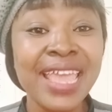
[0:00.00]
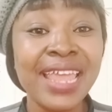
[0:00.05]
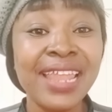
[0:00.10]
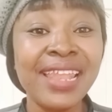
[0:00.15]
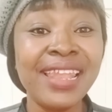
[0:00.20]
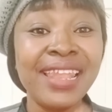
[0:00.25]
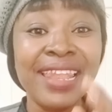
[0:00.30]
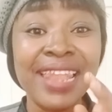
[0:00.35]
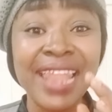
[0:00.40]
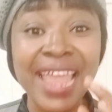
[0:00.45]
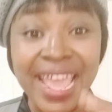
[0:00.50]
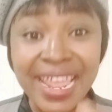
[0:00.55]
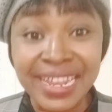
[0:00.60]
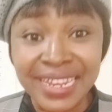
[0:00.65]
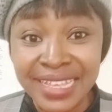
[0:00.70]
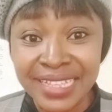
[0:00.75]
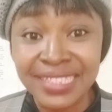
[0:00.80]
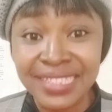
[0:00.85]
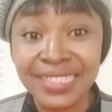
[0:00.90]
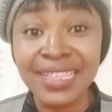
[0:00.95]

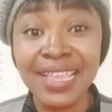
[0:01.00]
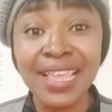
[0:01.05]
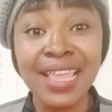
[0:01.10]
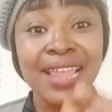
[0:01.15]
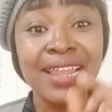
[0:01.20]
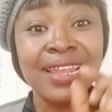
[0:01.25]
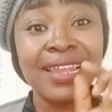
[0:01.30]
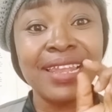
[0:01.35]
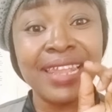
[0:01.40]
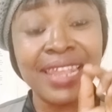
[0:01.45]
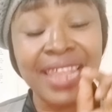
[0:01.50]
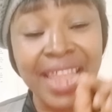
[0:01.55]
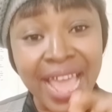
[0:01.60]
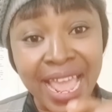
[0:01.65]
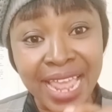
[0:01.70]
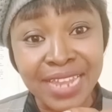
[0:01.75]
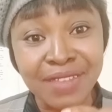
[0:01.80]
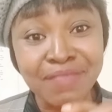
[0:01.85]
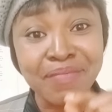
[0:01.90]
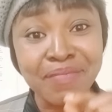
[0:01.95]
learn it
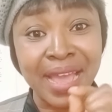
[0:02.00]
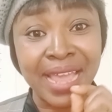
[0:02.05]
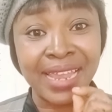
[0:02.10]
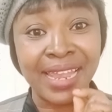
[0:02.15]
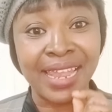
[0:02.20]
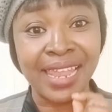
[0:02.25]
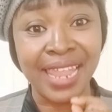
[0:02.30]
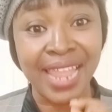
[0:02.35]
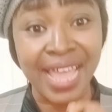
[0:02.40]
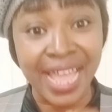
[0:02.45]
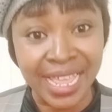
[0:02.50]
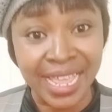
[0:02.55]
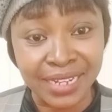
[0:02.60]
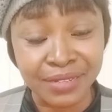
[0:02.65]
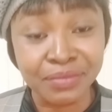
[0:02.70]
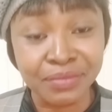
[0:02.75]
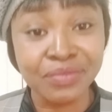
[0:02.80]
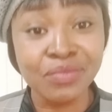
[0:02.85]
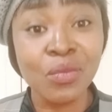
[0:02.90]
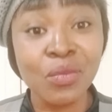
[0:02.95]
line by
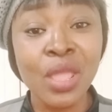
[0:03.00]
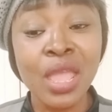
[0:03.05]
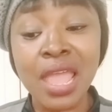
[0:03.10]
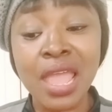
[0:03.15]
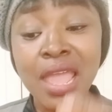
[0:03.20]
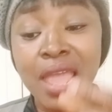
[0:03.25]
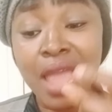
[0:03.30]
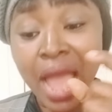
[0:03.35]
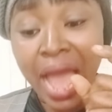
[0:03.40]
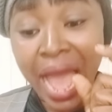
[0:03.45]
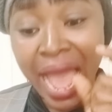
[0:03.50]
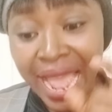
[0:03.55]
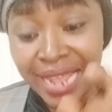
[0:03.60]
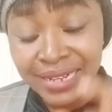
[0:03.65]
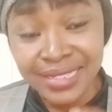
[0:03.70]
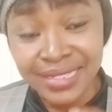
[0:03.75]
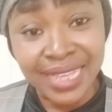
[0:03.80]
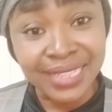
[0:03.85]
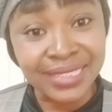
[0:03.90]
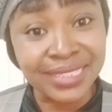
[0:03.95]
line,
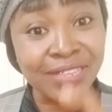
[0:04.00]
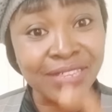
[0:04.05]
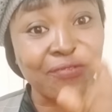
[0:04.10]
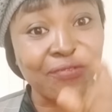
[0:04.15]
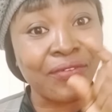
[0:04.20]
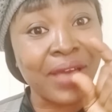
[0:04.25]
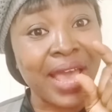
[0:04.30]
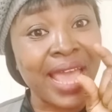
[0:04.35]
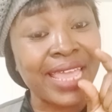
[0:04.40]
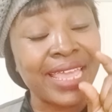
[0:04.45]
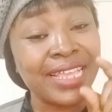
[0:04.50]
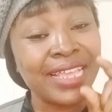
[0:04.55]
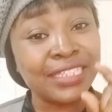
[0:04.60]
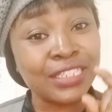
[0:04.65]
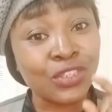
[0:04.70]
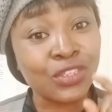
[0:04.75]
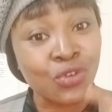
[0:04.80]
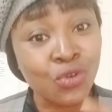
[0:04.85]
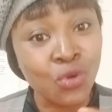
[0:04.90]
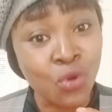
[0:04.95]
identify
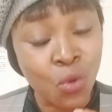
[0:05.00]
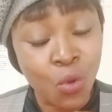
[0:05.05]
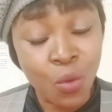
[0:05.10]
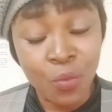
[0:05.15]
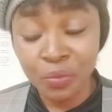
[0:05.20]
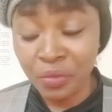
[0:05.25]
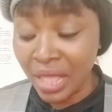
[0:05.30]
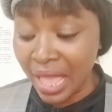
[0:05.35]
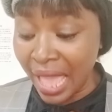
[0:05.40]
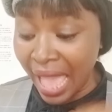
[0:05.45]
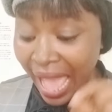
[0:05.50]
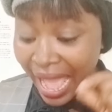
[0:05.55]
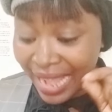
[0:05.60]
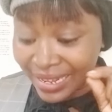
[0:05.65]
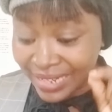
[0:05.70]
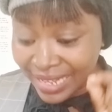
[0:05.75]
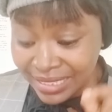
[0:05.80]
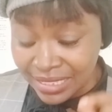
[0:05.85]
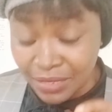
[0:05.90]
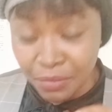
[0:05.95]
its crew.
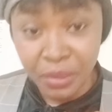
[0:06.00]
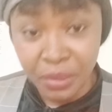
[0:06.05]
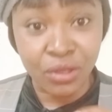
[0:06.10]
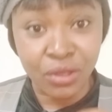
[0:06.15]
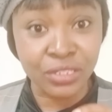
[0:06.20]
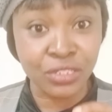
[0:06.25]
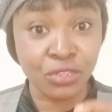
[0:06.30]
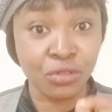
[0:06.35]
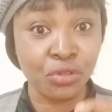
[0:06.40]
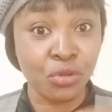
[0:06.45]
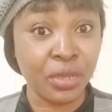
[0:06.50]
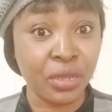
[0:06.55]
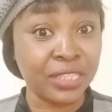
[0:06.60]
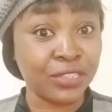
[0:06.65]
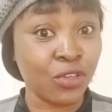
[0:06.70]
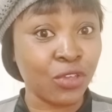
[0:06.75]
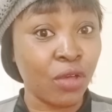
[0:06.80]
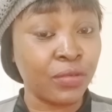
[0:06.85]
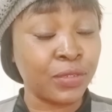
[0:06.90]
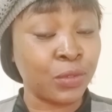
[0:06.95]
Ident- because you know
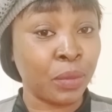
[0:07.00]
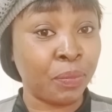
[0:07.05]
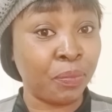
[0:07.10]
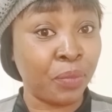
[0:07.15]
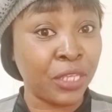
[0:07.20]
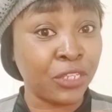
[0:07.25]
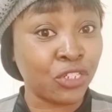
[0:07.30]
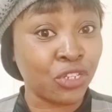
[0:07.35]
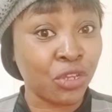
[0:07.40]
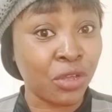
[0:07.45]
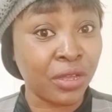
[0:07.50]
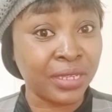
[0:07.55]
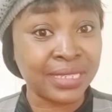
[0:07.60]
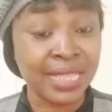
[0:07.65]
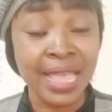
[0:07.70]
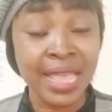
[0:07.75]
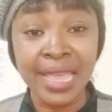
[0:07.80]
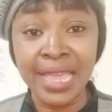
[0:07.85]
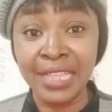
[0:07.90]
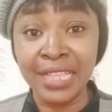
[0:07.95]
it comes with
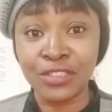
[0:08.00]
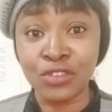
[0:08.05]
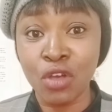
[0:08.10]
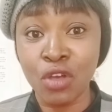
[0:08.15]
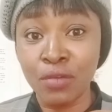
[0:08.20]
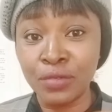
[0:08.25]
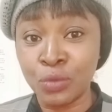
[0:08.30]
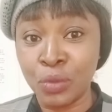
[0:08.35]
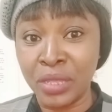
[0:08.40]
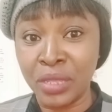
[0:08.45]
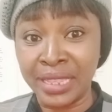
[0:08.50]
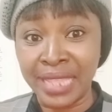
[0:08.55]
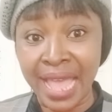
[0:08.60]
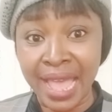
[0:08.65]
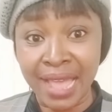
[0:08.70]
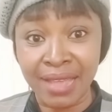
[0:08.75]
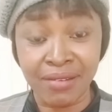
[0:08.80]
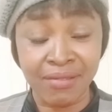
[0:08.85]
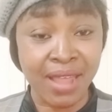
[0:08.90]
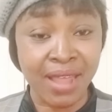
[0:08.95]
pictures, it comes with
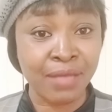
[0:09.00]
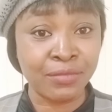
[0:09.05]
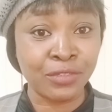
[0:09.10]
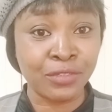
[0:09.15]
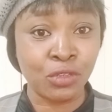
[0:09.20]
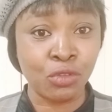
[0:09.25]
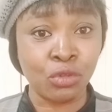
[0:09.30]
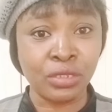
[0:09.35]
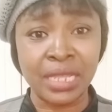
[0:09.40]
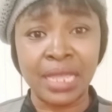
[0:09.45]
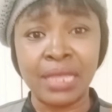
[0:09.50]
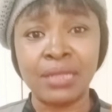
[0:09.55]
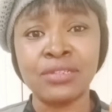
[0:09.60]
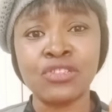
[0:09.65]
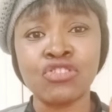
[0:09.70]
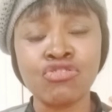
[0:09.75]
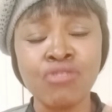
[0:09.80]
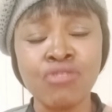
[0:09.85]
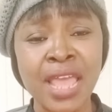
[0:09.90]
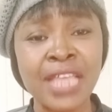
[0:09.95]
diagrams. You know, they
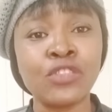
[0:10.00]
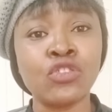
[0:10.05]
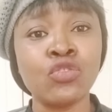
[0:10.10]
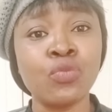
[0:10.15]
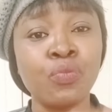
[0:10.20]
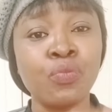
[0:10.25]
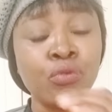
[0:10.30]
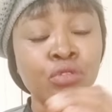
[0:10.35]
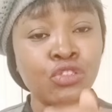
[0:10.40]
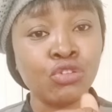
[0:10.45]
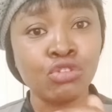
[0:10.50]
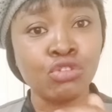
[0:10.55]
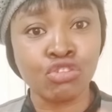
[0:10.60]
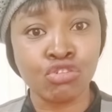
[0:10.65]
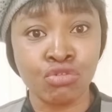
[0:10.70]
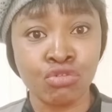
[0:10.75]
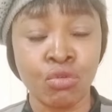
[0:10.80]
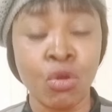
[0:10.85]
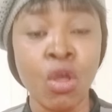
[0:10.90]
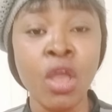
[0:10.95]
try to put you
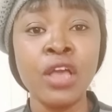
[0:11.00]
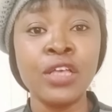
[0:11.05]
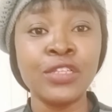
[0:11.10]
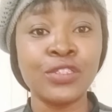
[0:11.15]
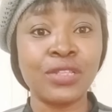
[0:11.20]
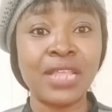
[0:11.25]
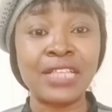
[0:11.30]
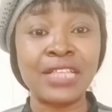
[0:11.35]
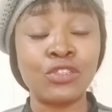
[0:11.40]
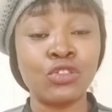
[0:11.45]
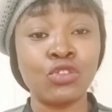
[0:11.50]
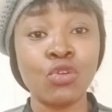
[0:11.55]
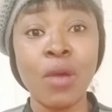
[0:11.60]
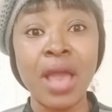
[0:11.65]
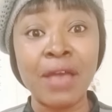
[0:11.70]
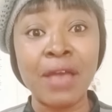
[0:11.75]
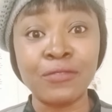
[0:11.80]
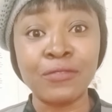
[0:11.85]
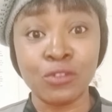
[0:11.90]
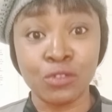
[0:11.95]
through so that you
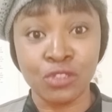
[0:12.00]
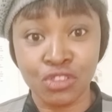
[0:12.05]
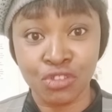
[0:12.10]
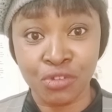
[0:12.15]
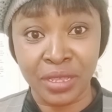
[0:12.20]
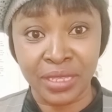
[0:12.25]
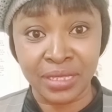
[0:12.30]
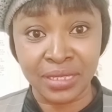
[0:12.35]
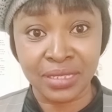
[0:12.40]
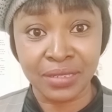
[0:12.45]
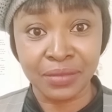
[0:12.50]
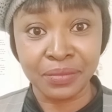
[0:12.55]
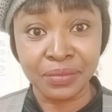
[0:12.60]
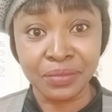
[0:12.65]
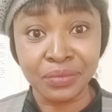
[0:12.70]
don't have to stress.